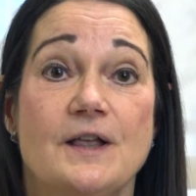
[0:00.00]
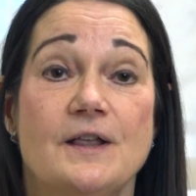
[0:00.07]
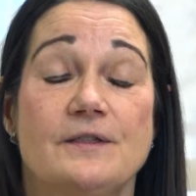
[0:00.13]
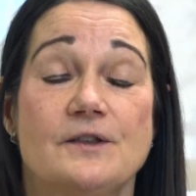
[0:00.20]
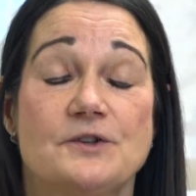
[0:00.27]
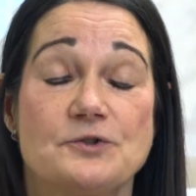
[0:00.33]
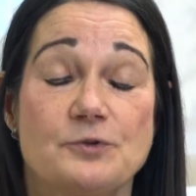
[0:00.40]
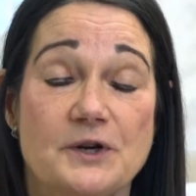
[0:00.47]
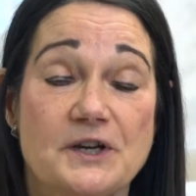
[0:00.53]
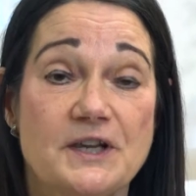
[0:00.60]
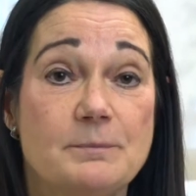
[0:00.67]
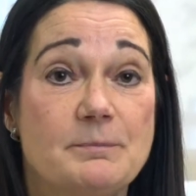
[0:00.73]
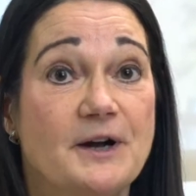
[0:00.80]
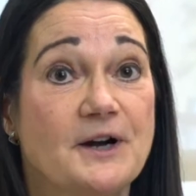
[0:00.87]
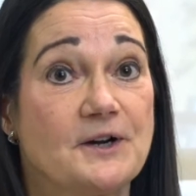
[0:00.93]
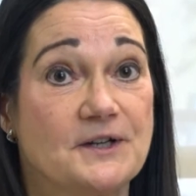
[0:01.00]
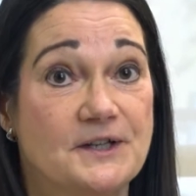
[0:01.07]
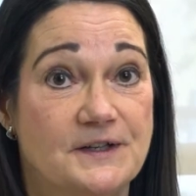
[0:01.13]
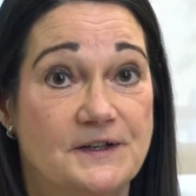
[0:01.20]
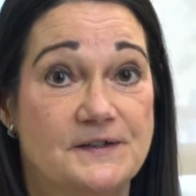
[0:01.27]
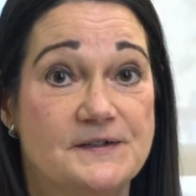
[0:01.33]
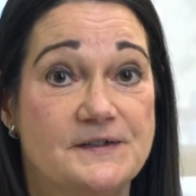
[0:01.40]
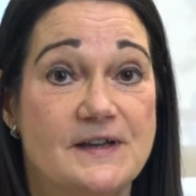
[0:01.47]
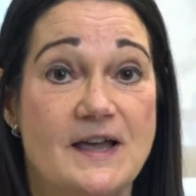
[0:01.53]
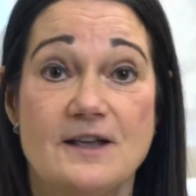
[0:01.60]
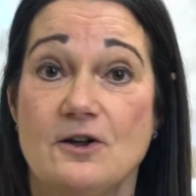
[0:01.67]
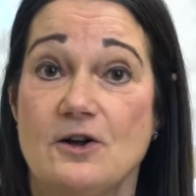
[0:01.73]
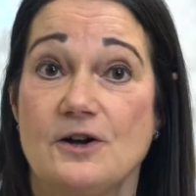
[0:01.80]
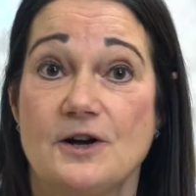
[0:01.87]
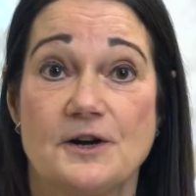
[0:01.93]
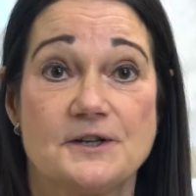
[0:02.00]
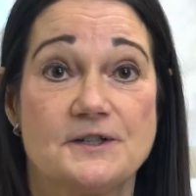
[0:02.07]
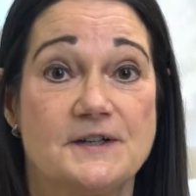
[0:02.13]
The tricky part is not all heart